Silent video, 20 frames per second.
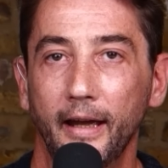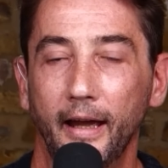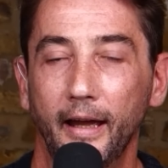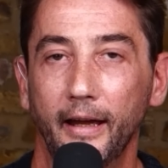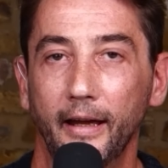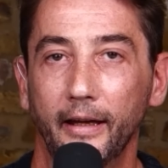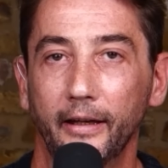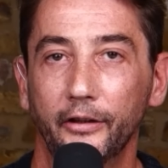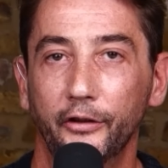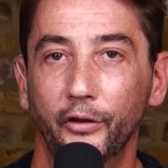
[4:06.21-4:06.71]

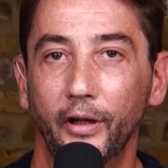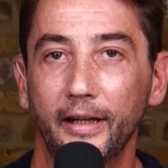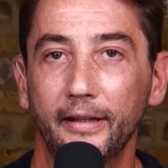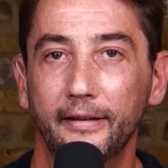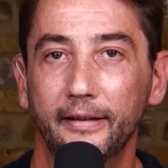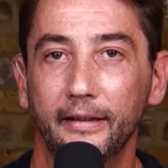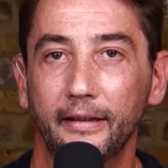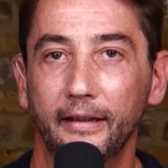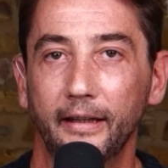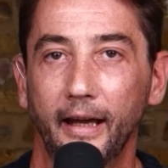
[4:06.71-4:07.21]
Uh,
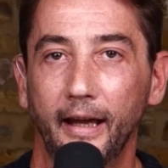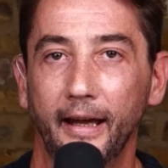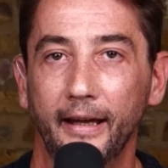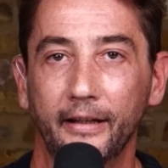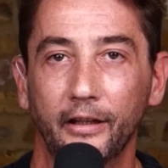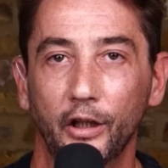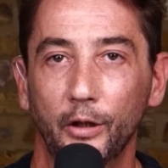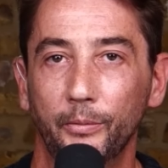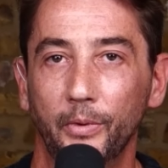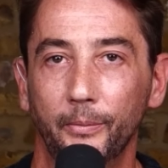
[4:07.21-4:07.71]
Tracy
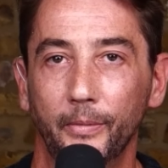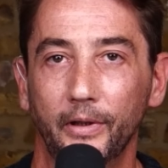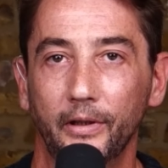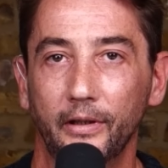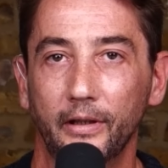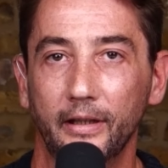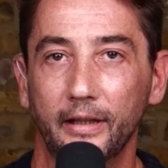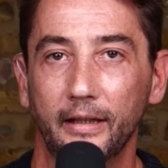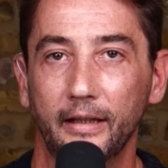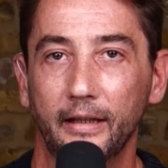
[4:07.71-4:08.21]
Ann
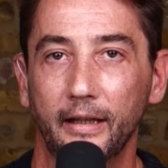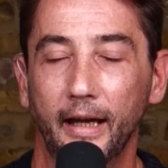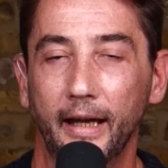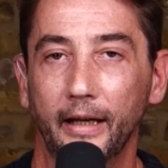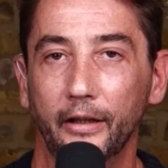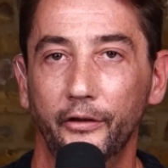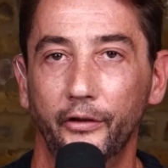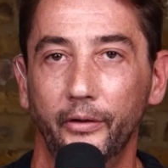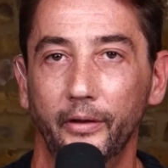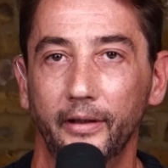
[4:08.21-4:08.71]
Oberman, the
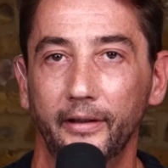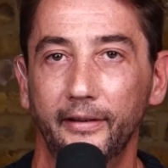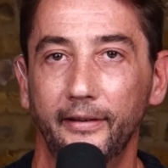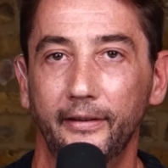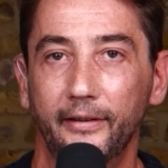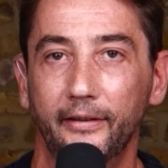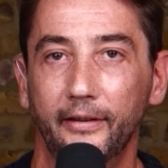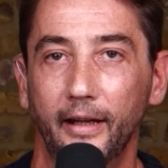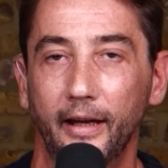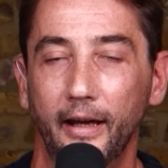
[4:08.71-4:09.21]

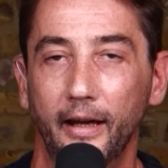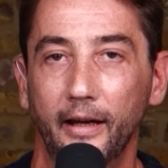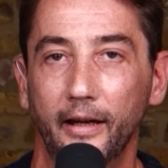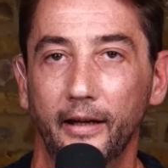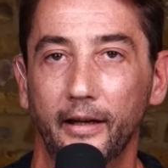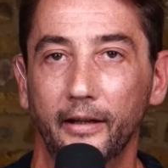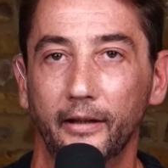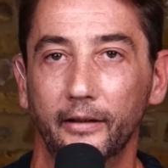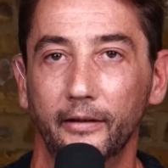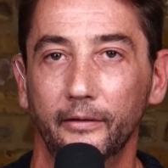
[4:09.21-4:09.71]
actress,
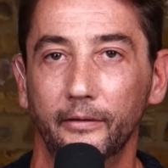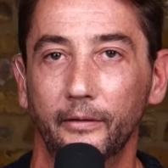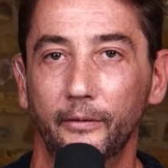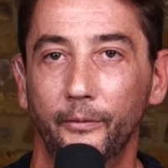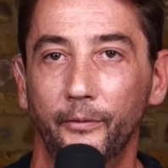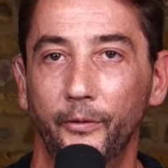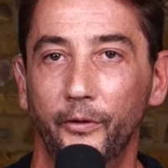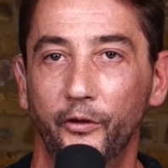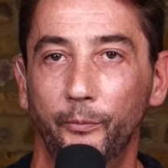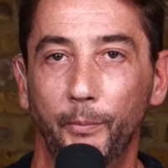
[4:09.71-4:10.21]
uh,
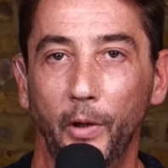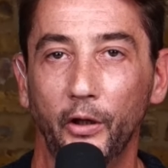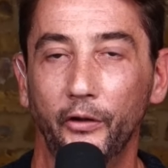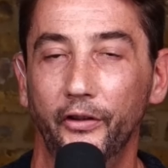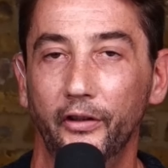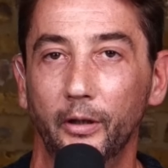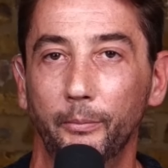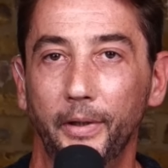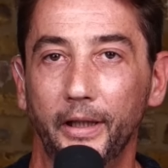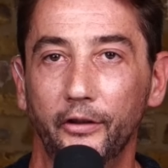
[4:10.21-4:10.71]

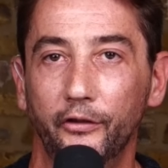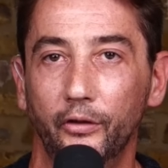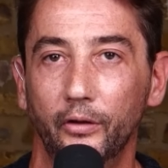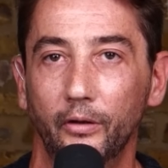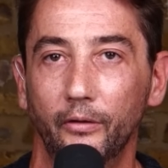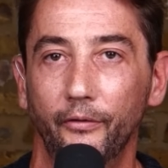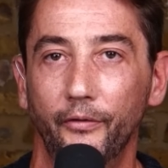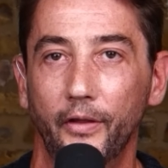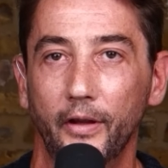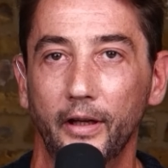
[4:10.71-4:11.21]
posted a picture
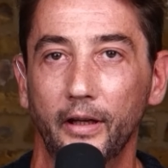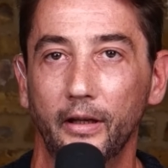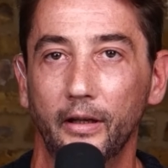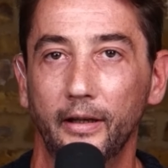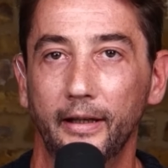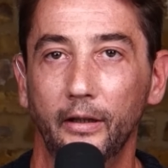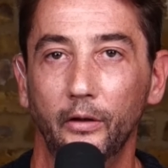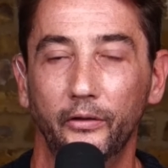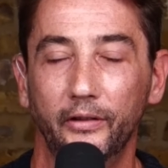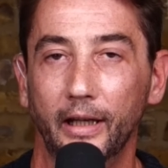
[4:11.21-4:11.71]
of
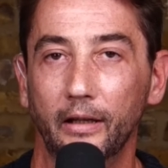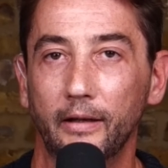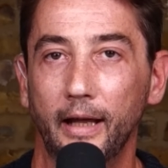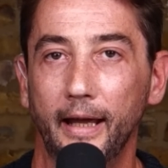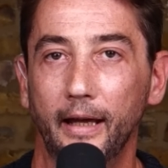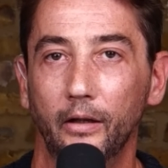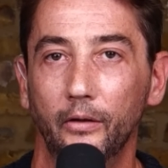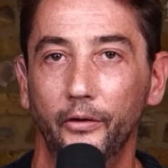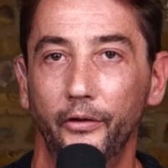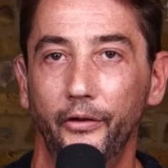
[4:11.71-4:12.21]
the Hillsdown
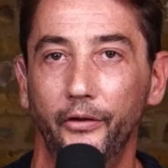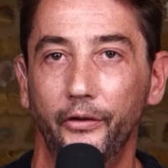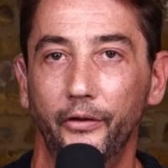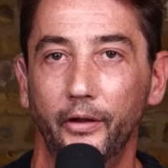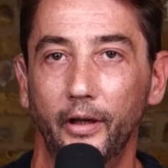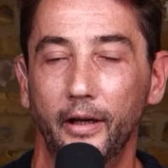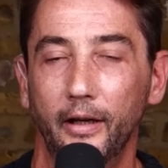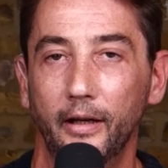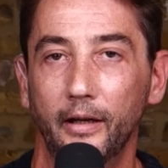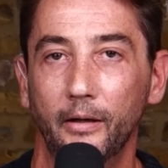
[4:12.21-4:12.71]
House
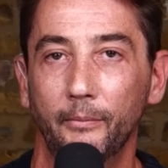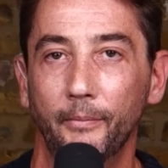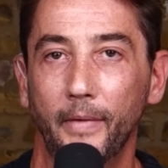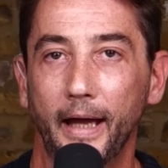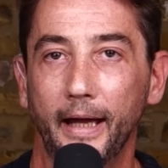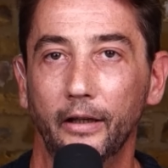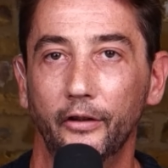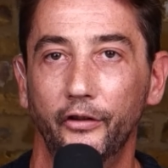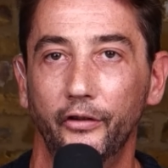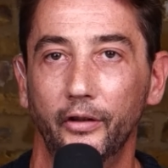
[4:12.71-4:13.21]
um,
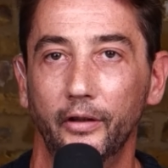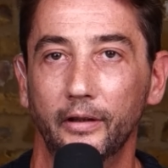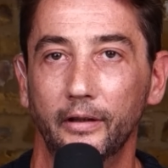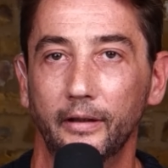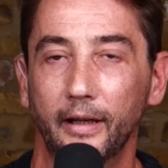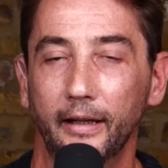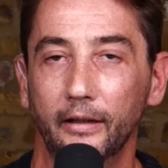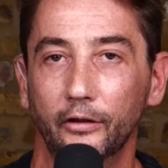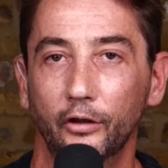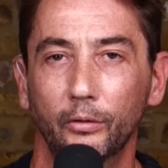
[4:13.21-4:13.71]

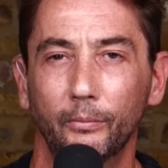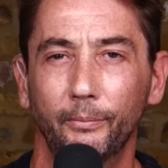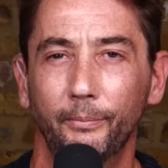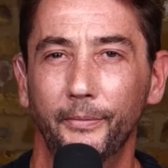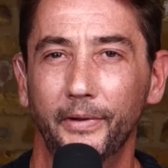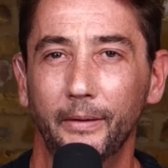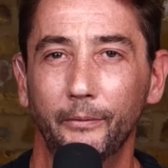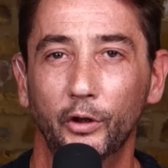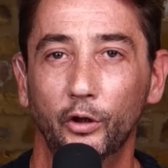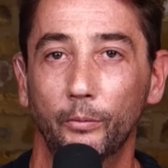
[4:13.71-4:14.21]
action and com-
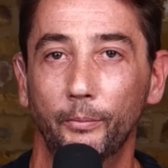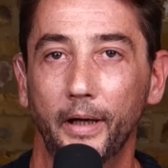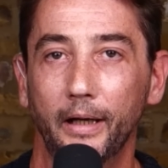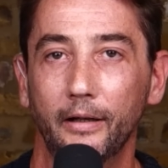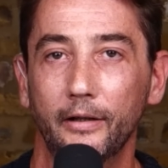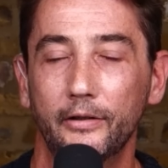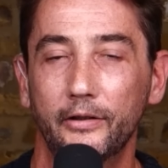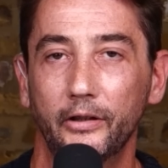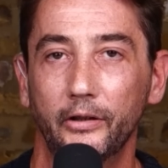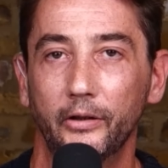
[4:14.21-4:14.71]
seemed to compare
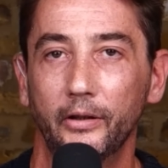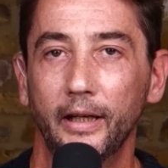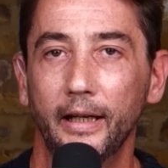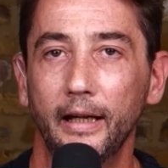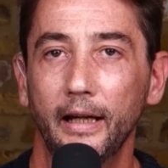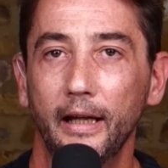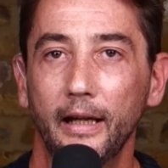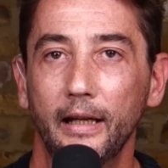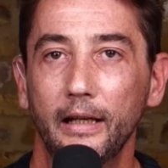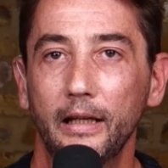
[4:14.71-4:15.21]
it to
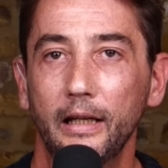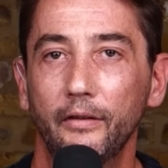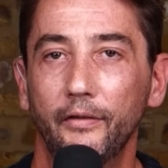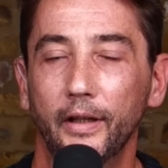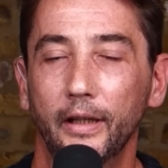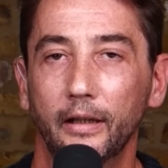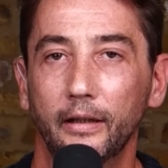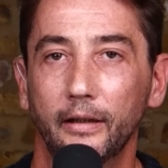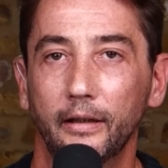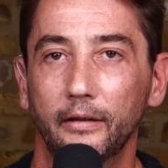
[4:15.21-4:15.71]

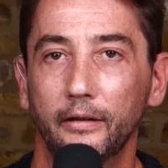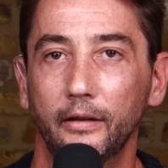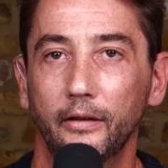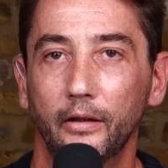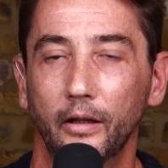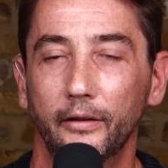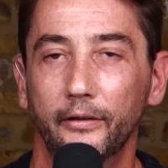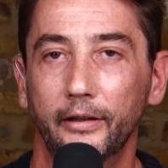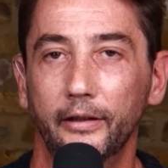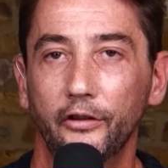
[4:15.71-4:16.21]
living in
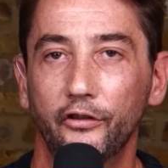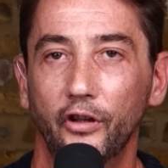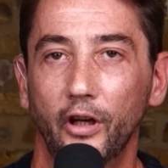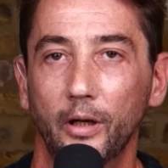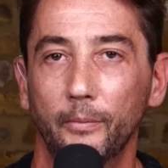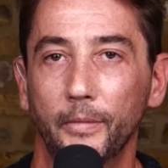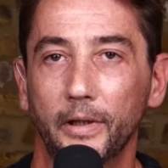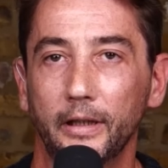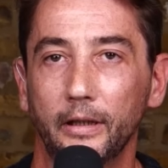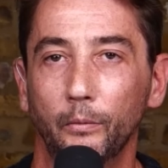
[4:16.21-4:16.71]
Nazi
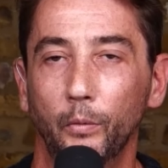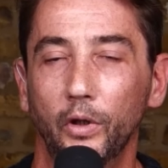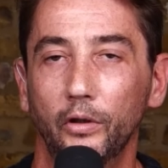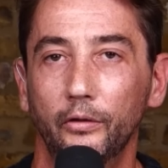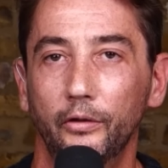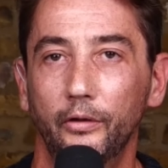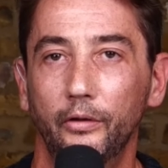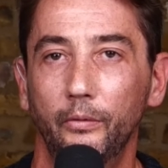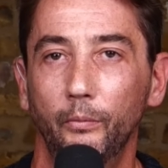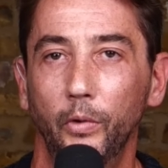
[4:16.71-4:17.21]
Germany. What
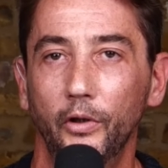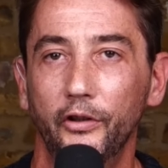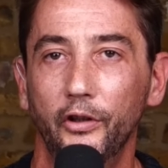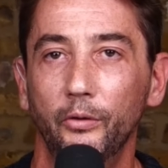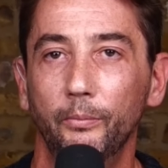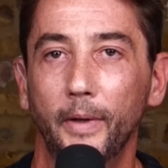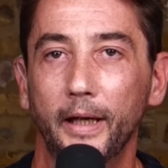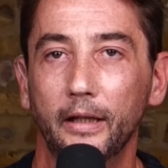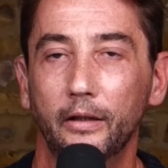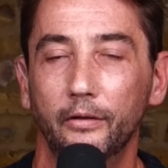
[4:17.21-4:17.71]
what do
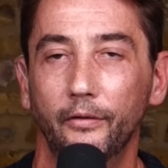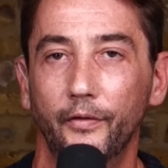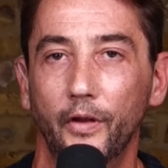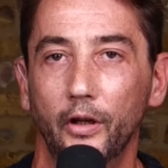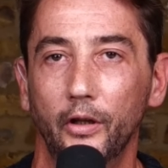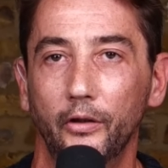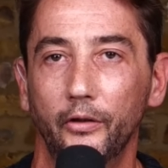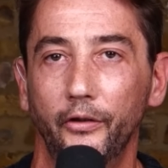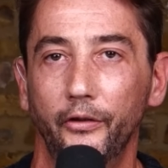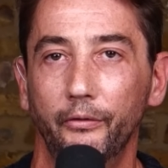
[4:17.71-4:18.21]
you make of
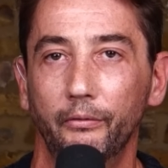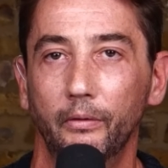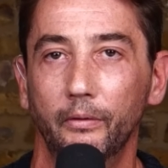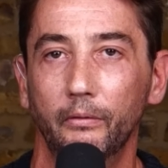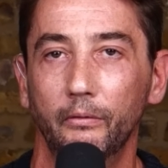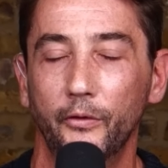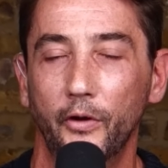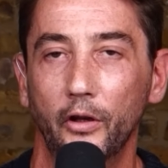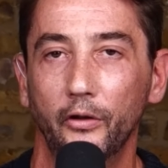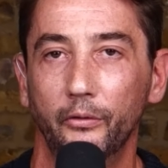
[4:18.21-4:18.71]
those
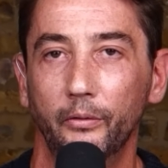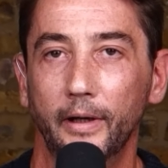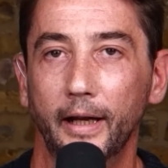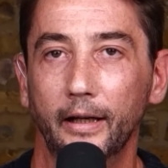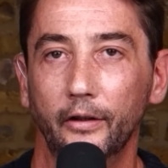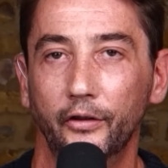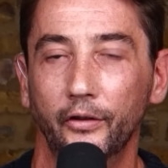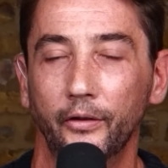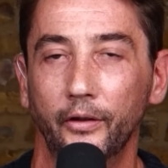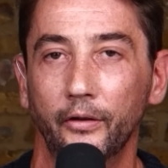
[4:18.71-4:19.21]
those
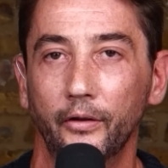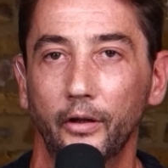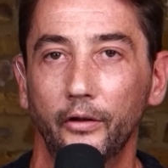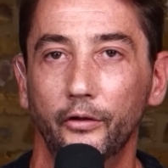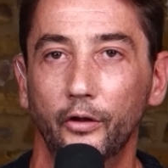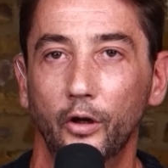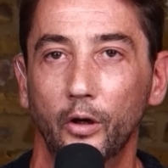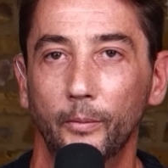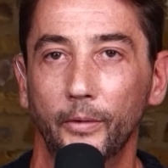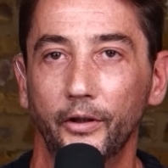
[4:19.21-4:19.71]
reactions and
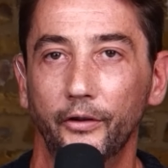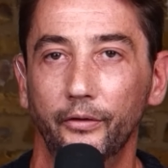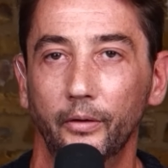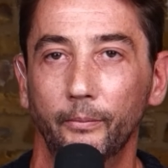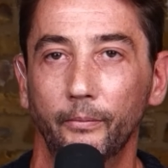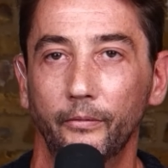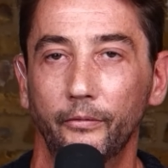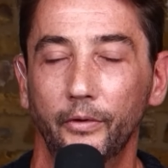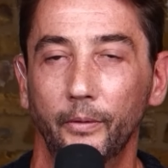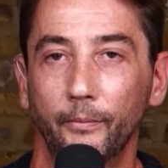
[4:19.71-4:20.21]
those comments
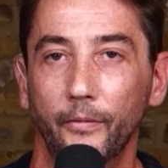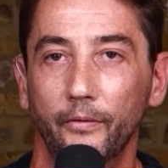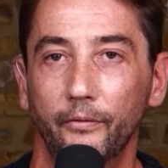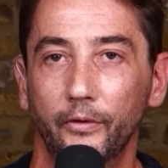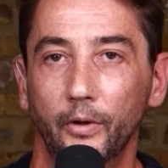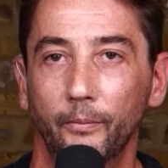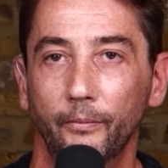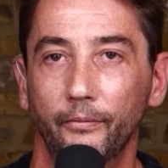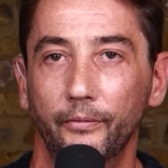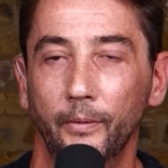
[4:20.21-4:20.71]
from from
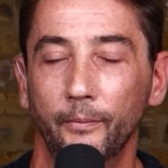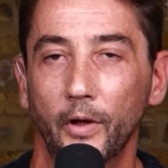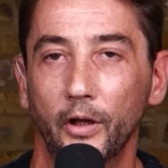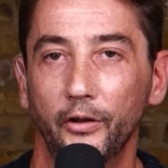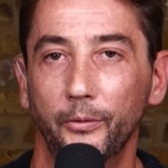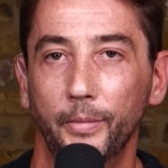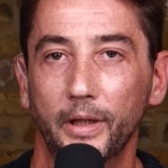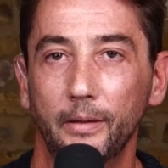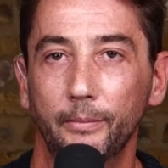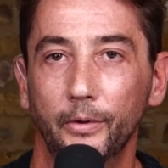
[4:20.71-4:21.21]
from from
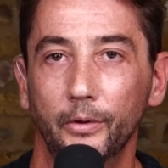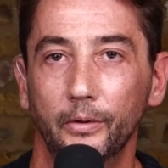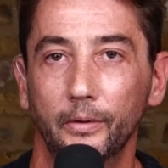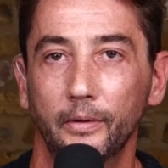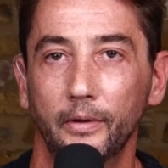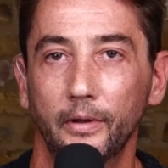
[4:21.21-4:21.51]
those people?